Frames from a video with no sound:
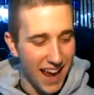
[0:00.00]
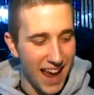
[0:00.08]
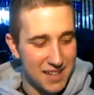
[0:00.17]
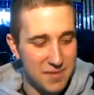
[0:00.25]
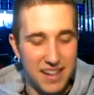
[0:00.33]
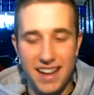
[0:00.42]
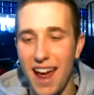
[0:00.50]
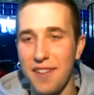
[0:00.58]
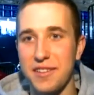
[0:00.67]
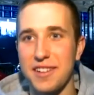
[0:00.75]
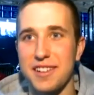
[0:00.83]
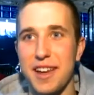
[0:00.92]
asked my dad
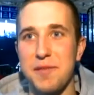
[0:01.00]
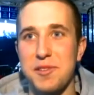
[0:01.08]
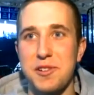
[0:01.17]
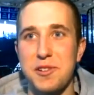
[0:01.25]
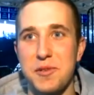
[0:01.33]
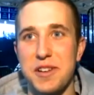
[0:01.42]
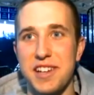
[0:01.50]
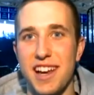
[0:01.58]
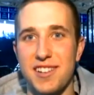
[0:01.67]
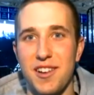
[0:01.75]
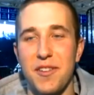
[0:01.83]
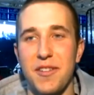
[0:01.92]
for the same shoes Rich
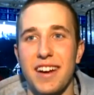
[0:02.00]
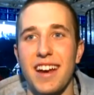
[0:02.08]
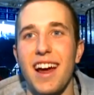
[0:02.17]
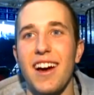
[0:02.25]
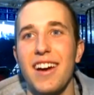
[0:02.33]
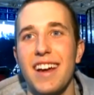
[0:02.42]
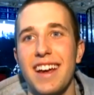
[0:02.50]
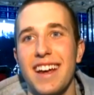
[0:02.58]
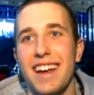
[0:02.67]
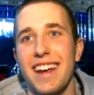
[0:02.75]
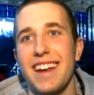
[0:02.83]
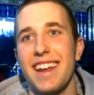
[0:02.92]
has on right now,
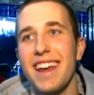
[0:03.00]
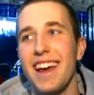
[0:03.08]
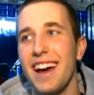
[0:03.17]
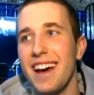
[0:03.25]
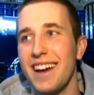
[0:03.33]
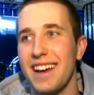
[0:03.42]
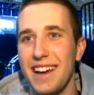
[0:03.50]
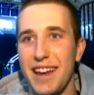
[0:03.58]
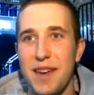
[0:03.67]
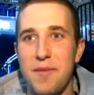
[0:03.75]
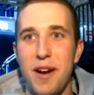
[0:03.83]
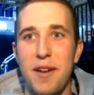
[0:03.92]
and he uh,
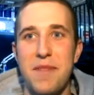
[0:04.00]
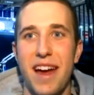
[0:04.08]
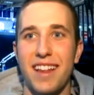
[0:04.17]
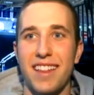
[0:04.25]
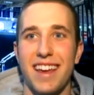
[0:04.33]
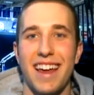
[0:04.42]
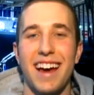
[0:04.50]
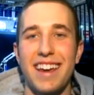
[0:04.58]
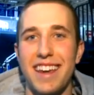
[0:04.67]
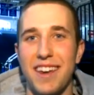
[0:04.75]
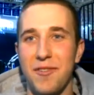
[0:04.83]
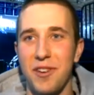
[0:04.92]
he brought back like
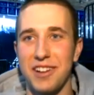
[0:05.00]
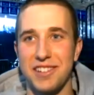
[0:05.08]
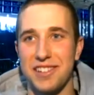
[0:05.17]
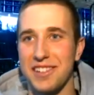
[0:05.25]
hiking ones.